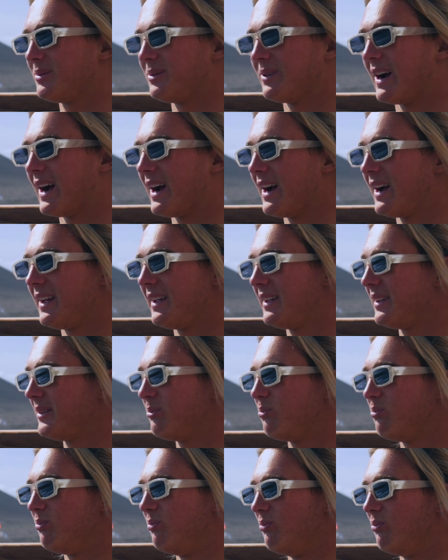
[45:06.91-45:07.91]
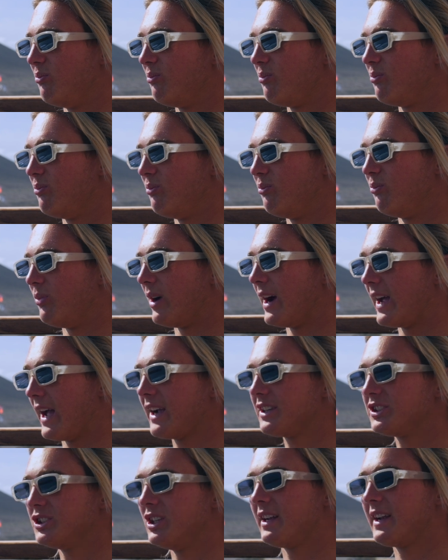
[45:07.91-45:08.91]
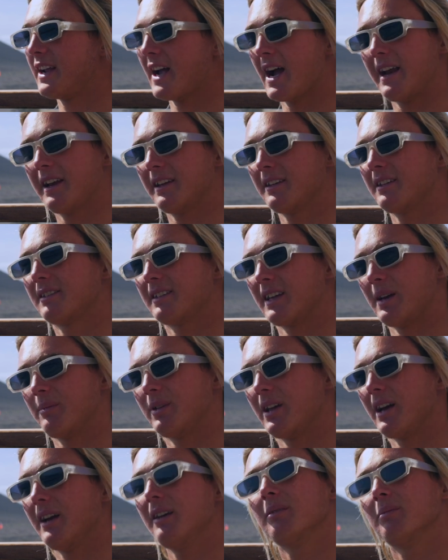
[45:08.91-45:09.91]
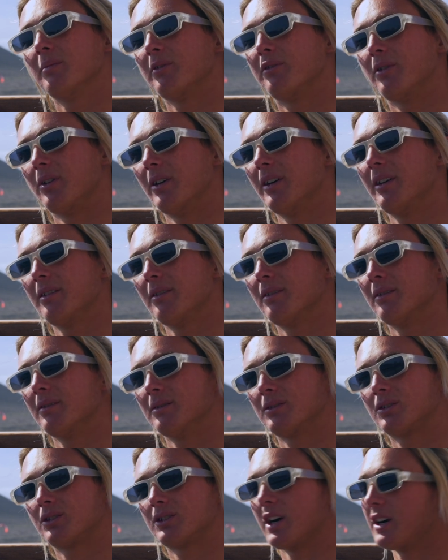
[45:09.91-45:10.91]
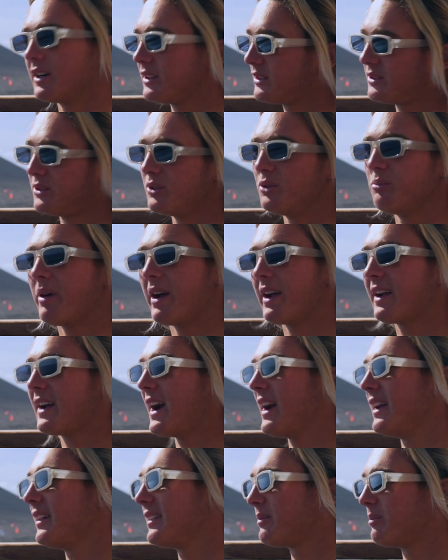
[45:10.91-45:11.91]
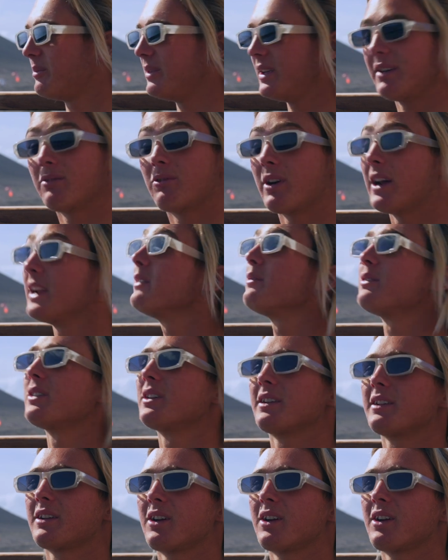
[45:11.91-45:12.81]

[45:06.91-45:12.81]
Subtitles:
I actually kited the same day before. Start tuning my kites, be ready for the